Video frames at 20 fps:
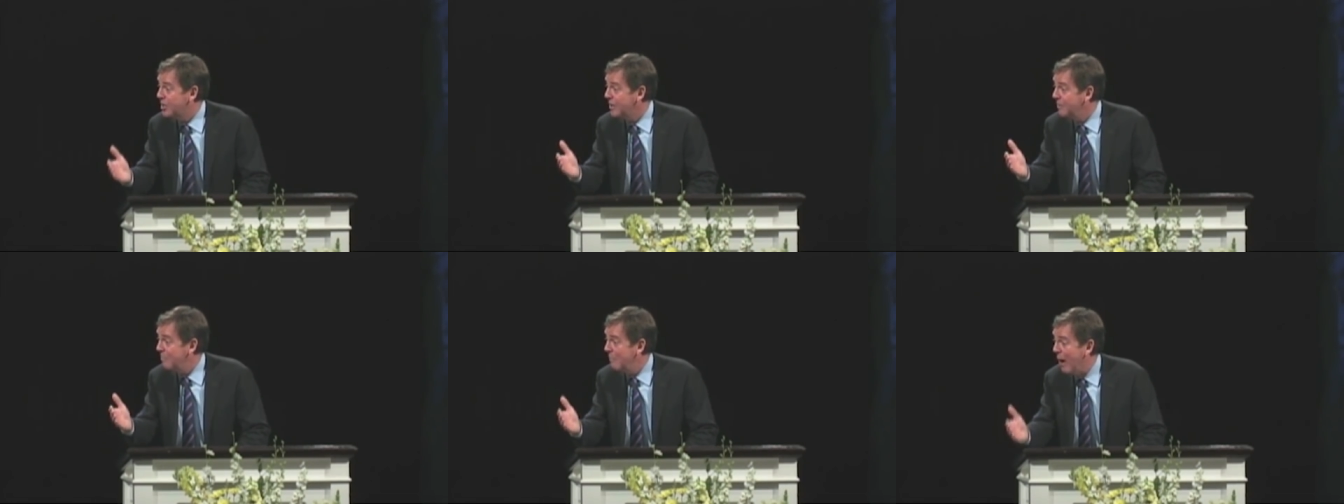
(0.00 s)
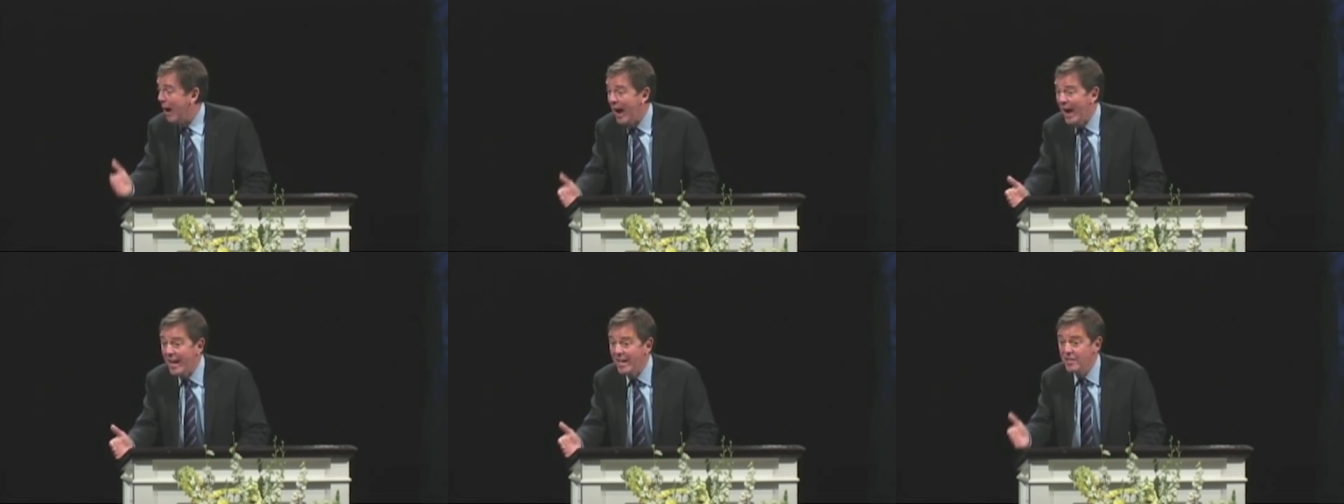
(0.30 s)
and
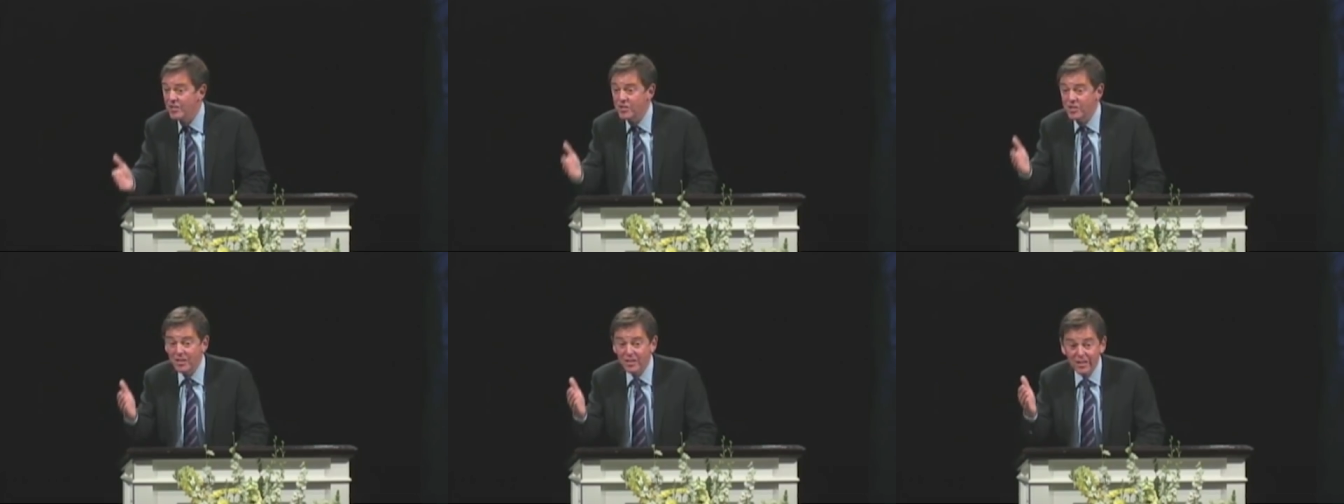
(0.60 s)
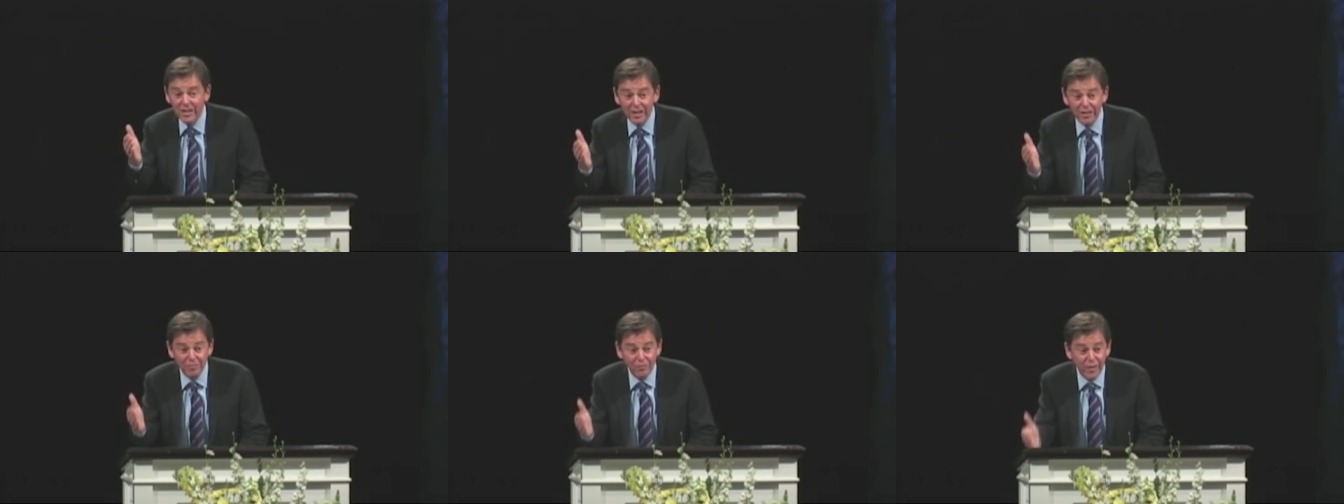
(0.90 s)
minds
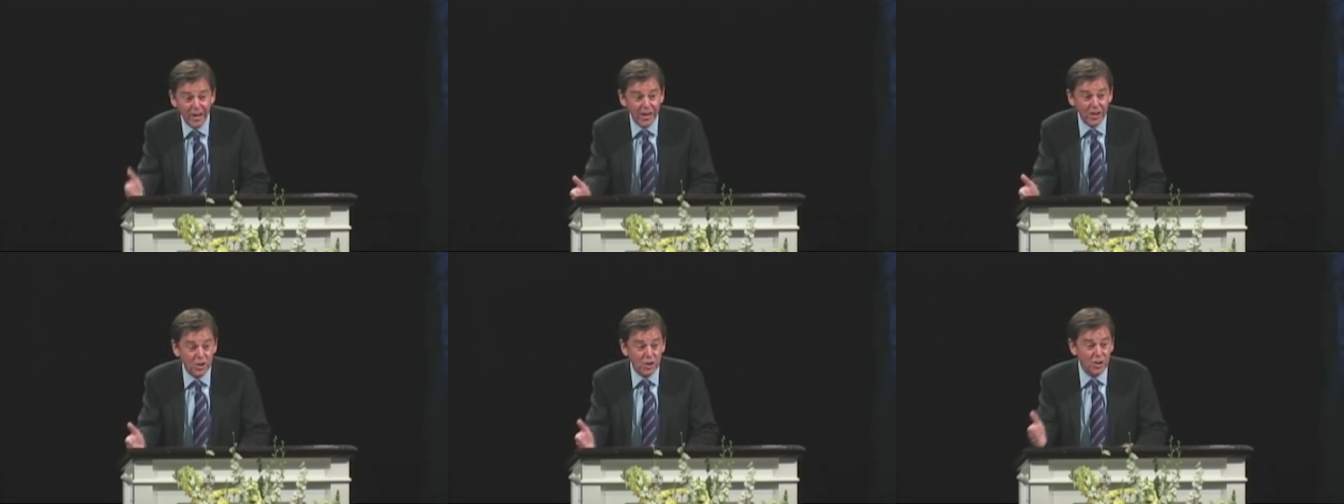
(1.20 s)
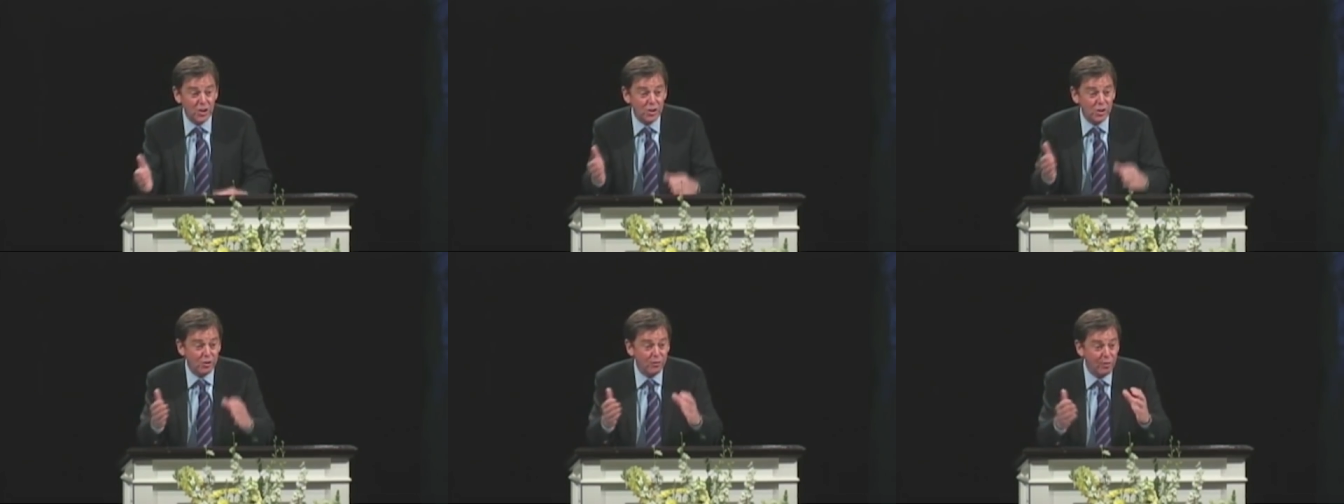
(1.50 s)
and
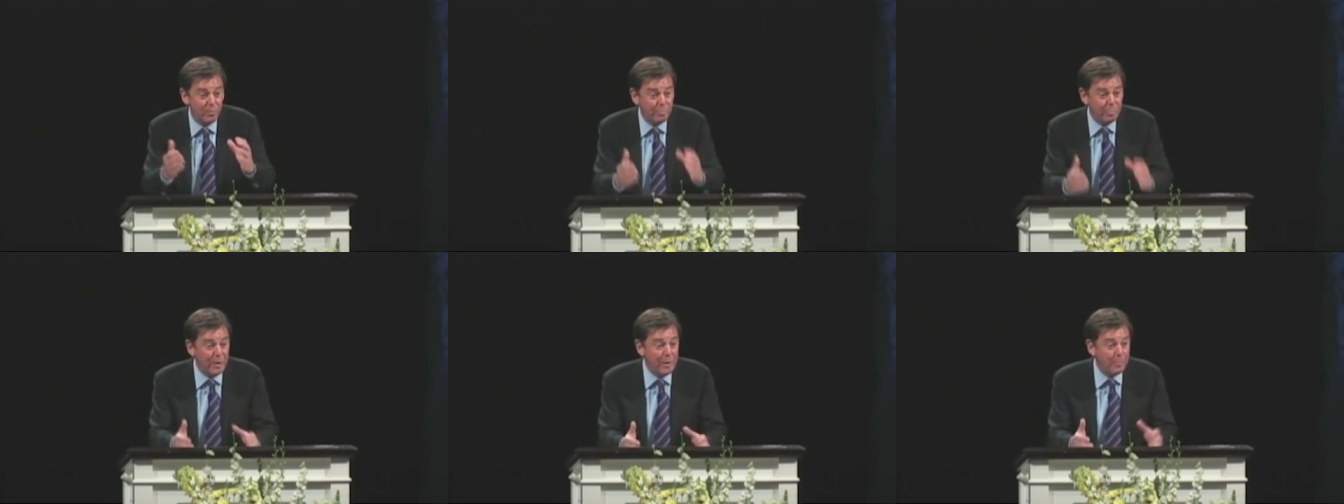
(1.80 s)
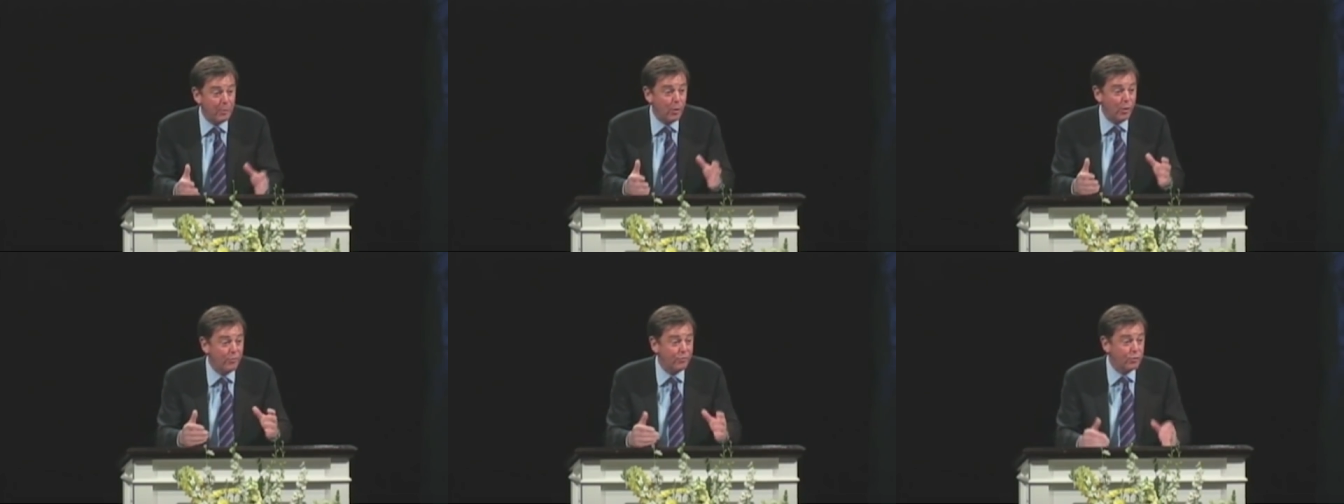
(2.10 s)
convictions of the
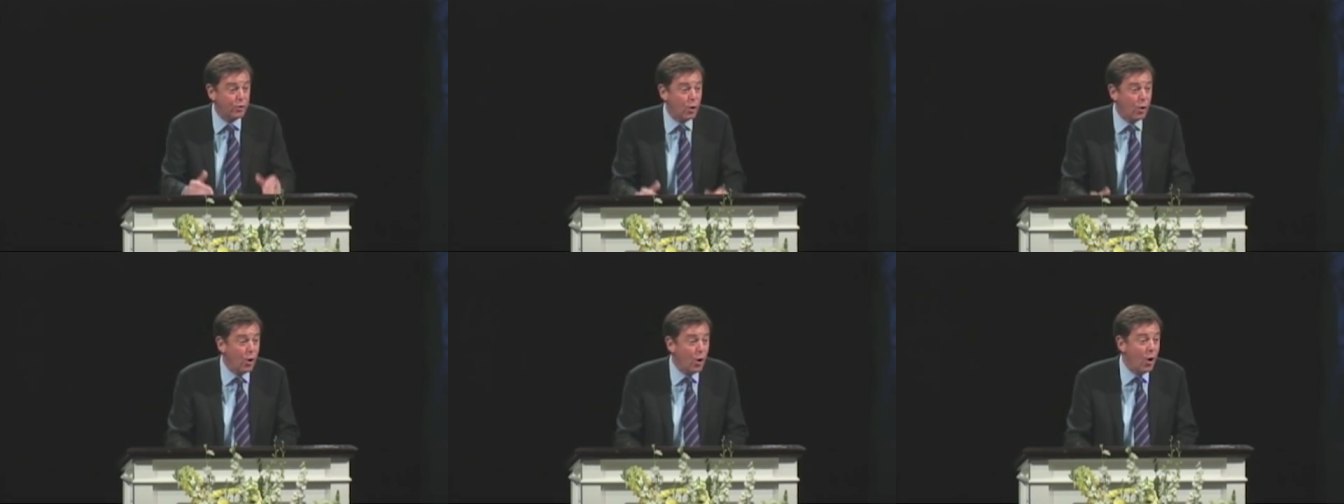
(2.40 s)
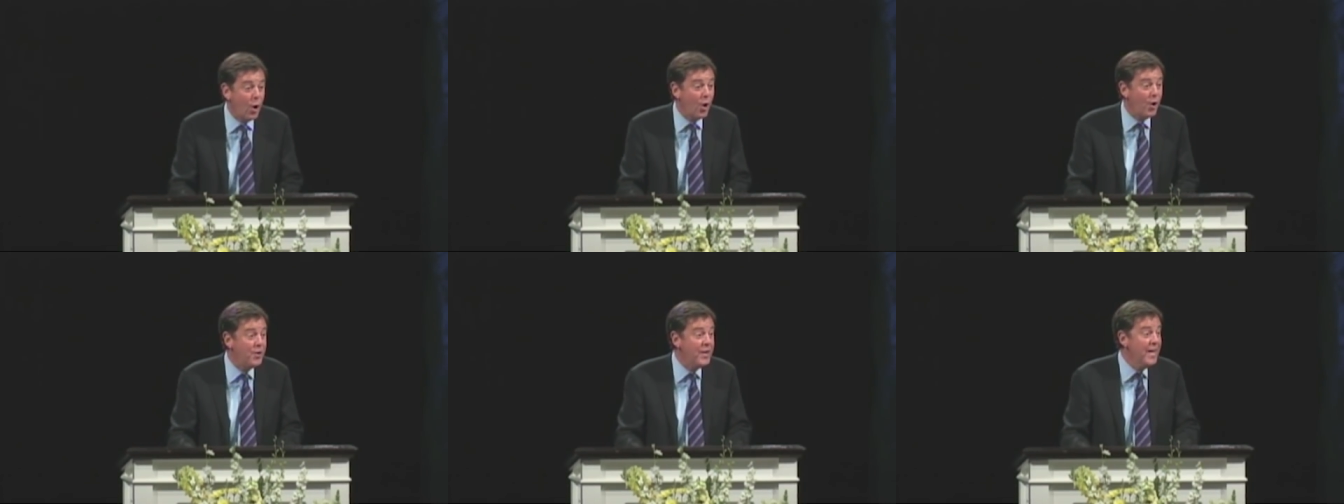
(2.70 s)
people of
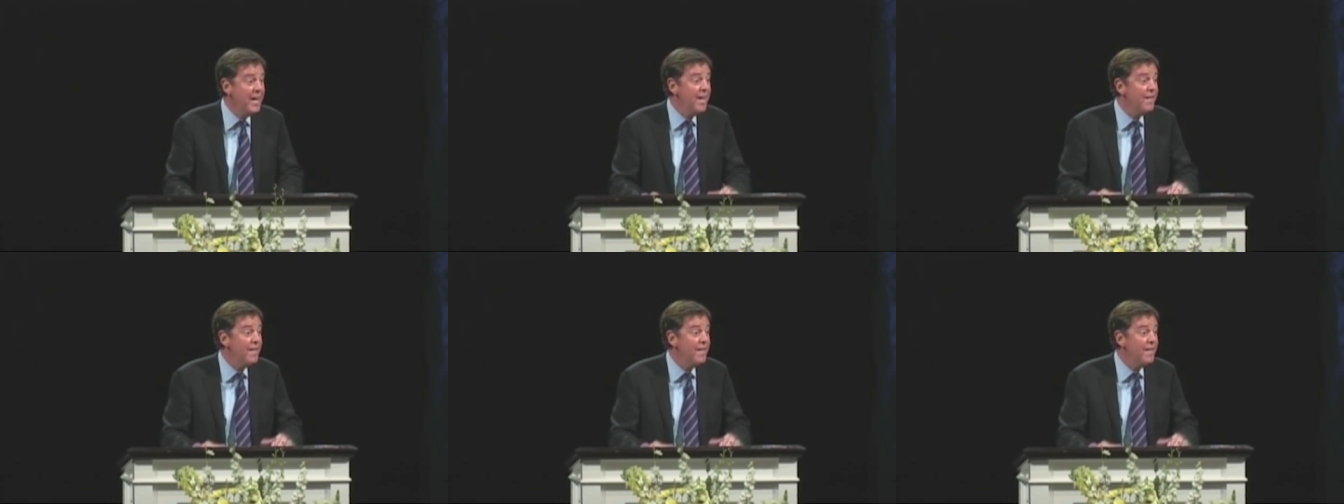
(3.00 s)
God,